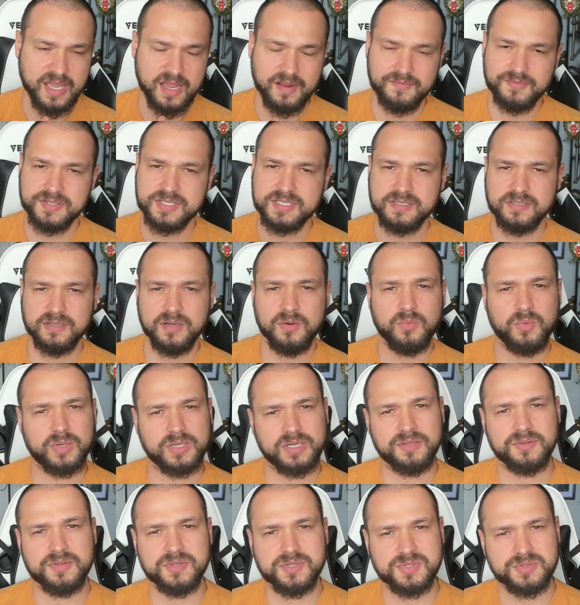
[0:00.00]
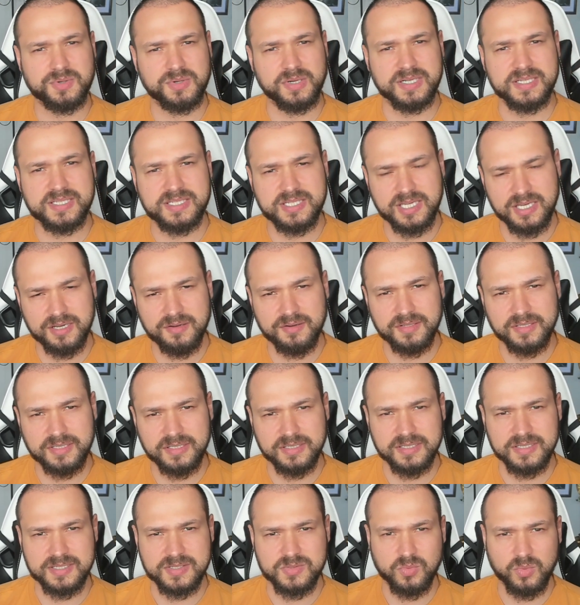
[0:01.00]
every single one of those
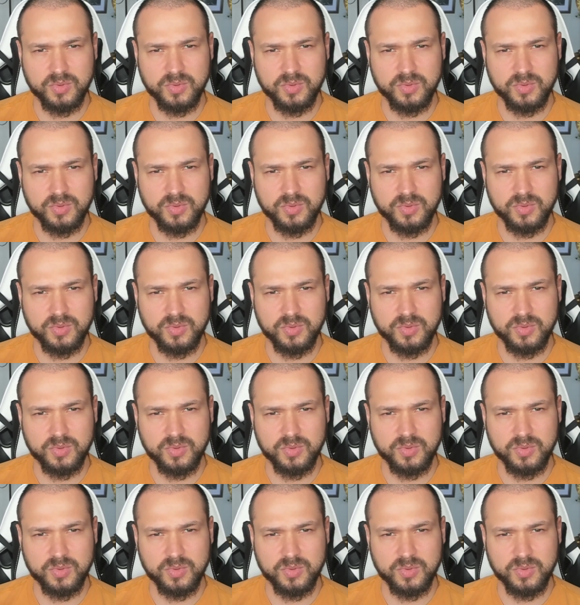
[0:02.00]
criterias,